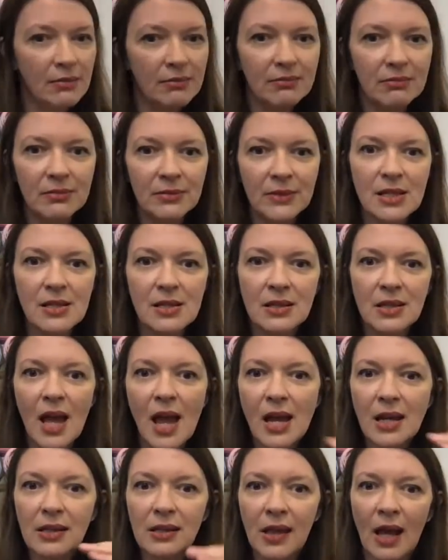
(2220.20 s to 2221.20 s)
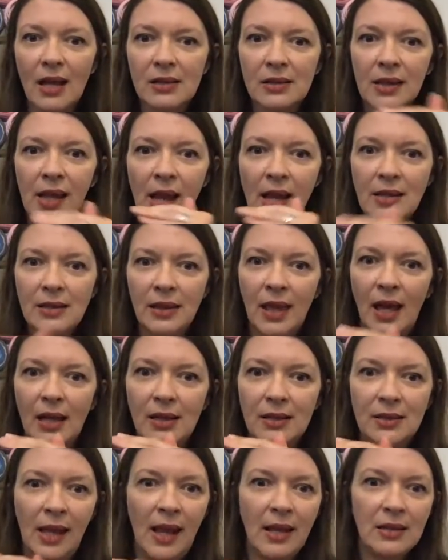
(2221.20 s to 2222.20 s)
this date, that date,
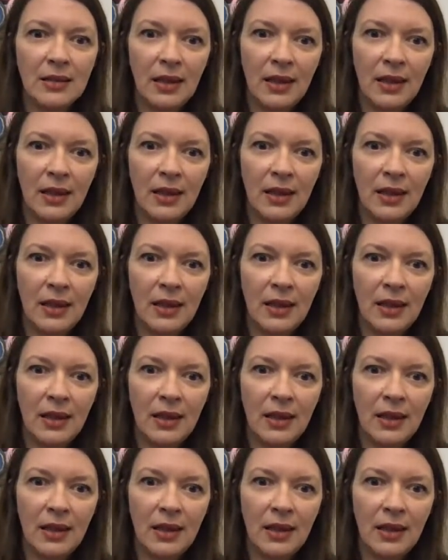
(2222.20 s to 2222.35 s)
that date,